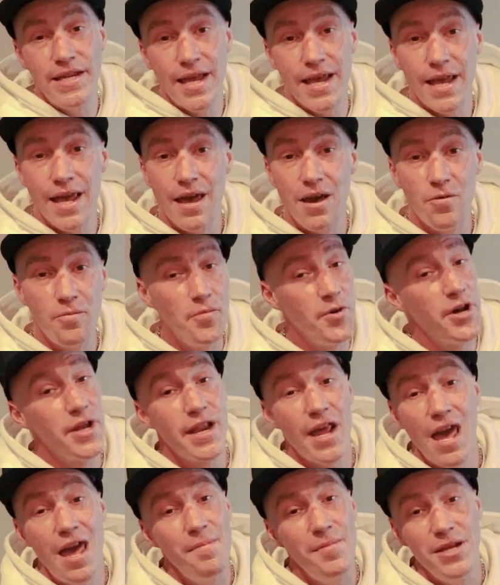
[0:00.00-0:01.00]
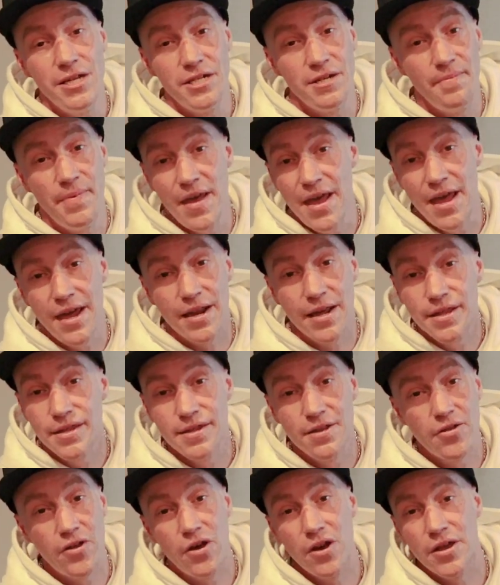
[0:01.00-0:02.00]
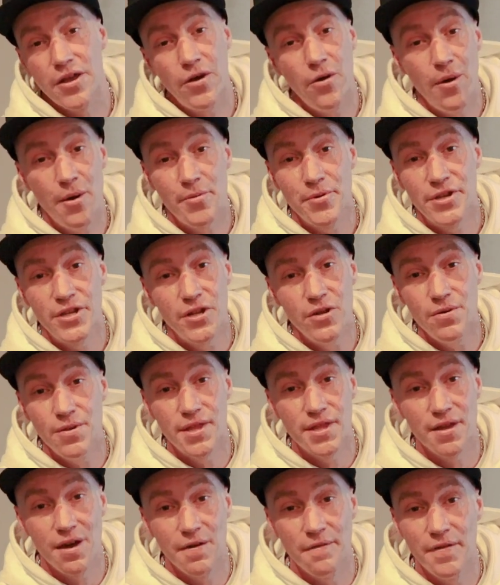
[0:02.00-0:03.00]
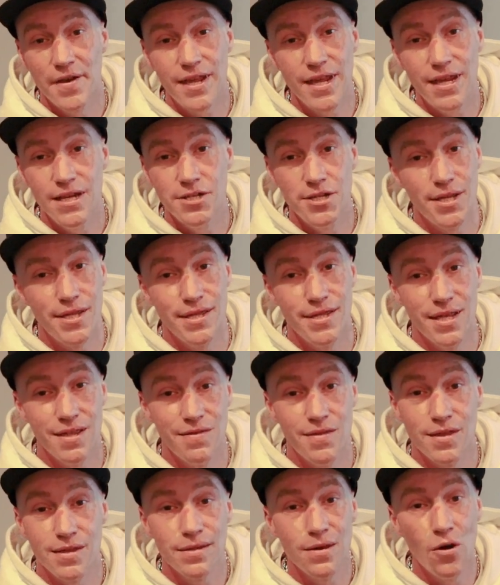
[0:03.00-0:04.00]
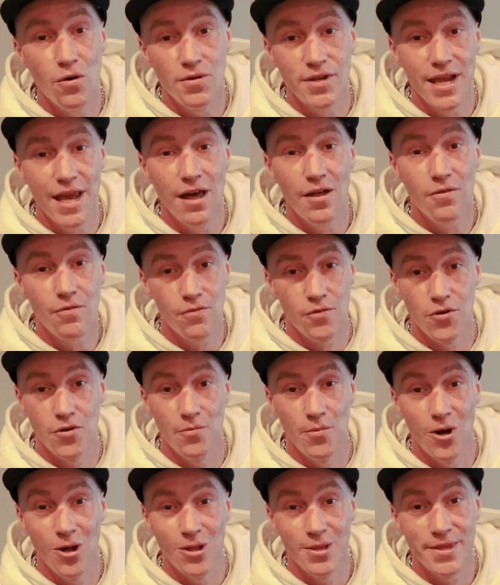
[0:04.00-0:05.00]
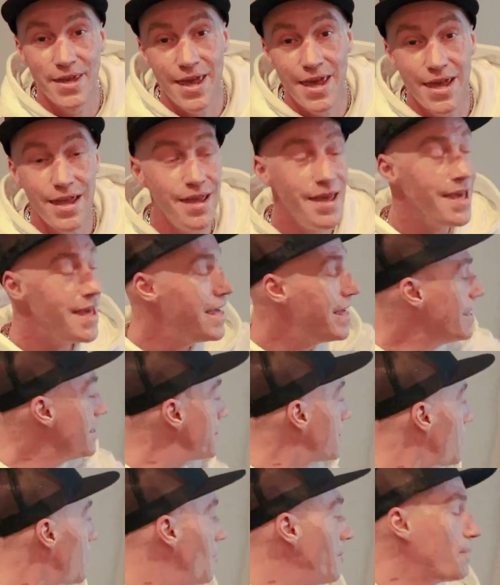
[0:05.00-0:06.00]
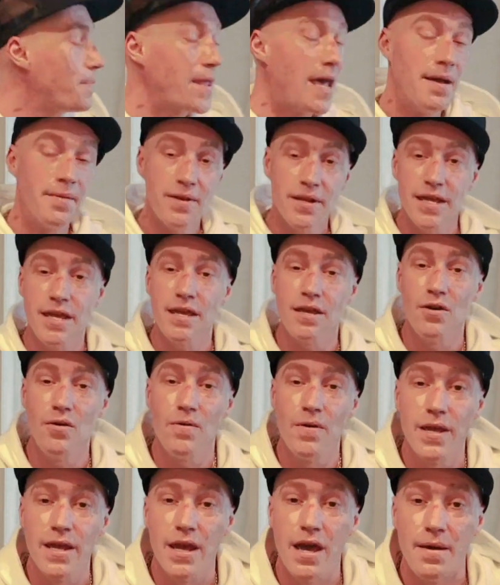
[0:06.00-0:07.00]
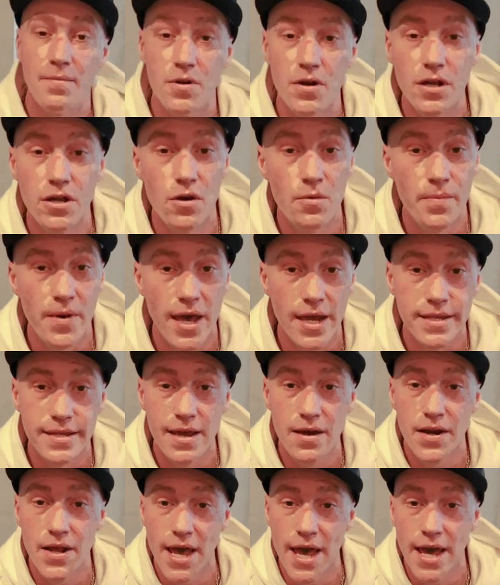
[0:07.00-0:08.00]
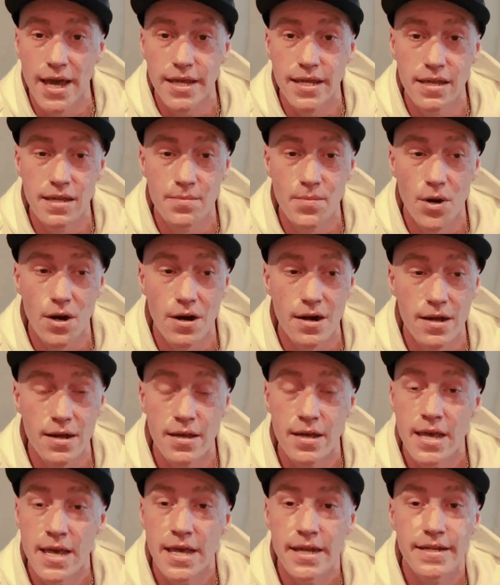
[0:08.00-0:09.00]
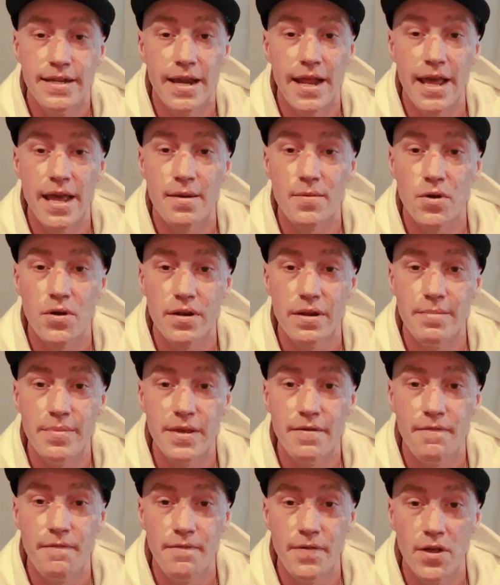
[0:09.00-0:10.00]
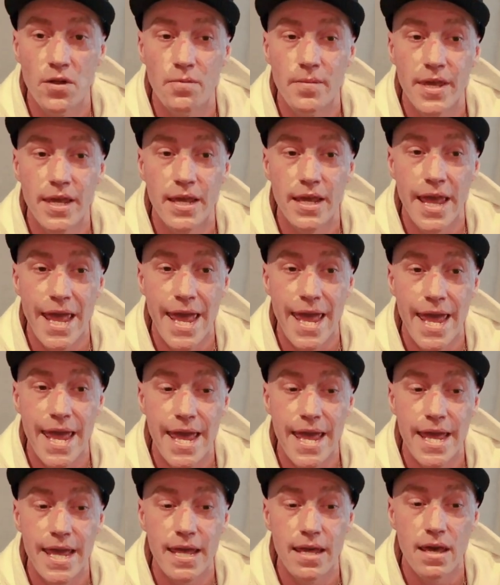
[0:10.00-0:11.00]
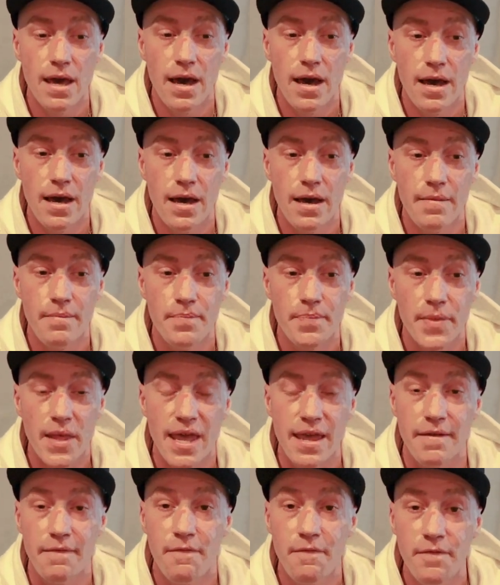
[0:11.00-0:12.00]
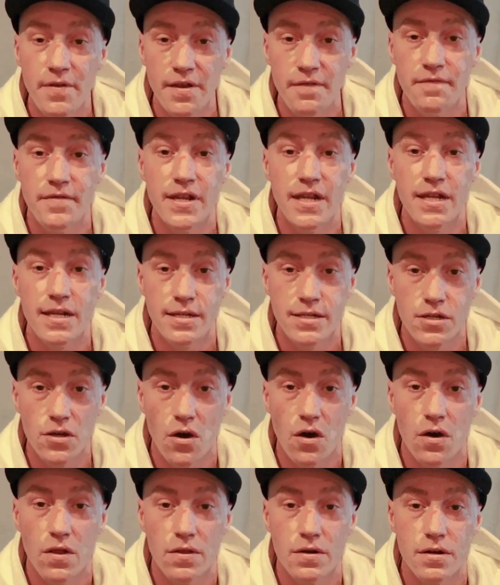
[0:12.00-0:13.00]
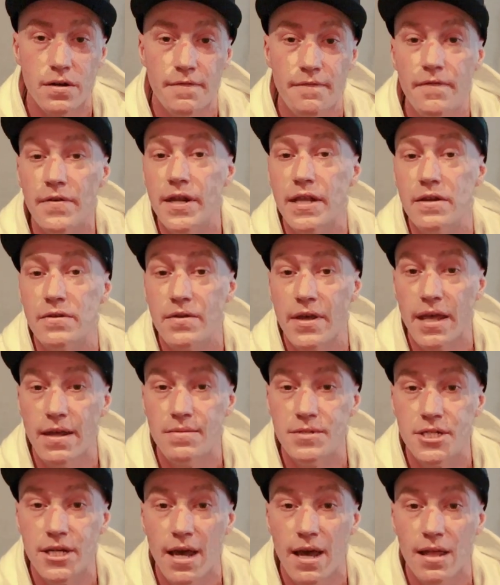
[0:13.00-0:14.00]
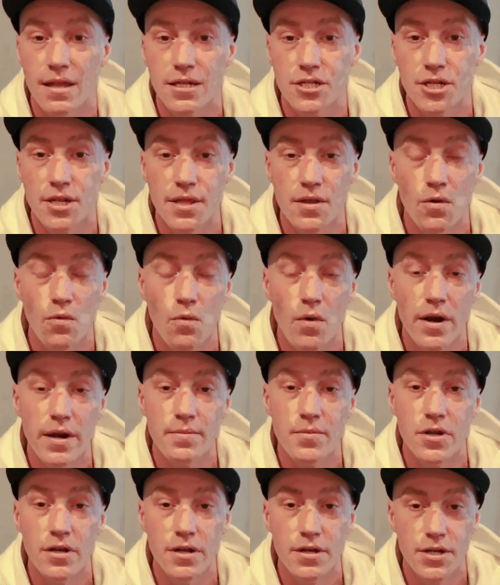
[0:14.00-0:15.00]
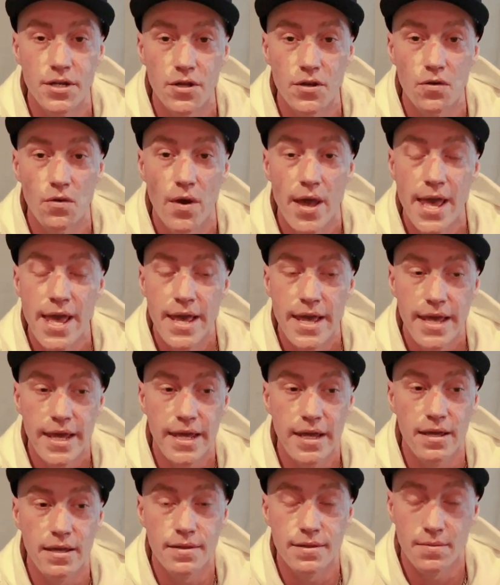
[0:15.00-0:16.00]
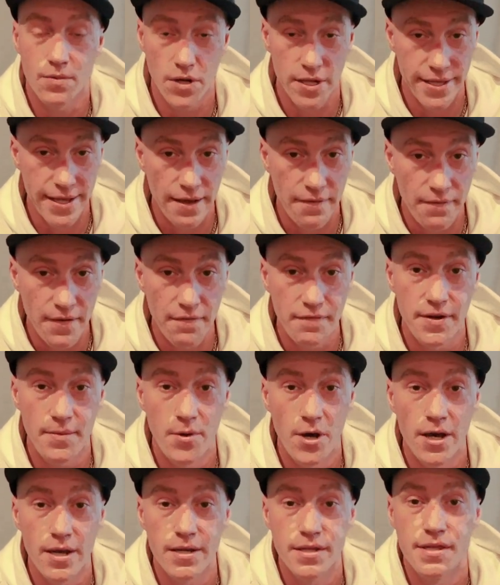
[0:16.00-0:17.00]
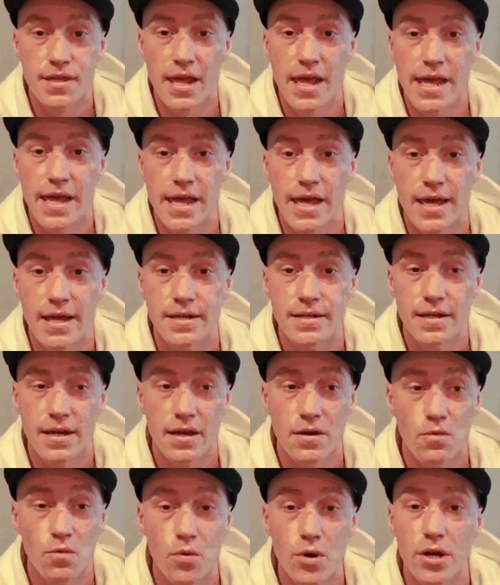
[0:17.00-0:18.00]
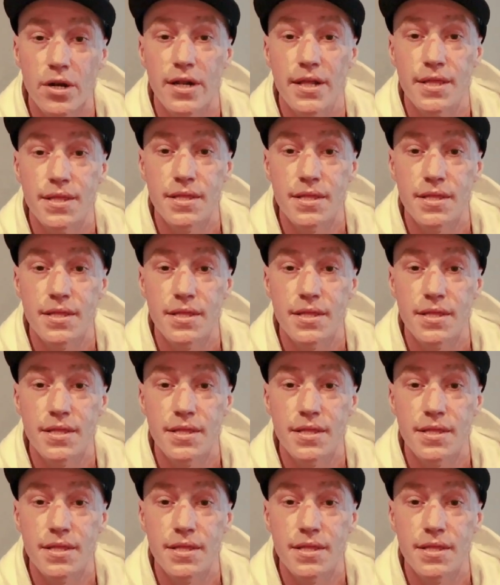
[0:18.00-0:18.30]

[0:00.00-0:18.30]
day out, but I'm in Japan. I still gotta go out and do stuff. I can't just sit in this hotel room all day. So I'm going to get going. I'm going to go back down to Akihabara. Today I'm going to be filming a $50 video game challenge. So what I'm going to do is I'm going to take $50 and we're going to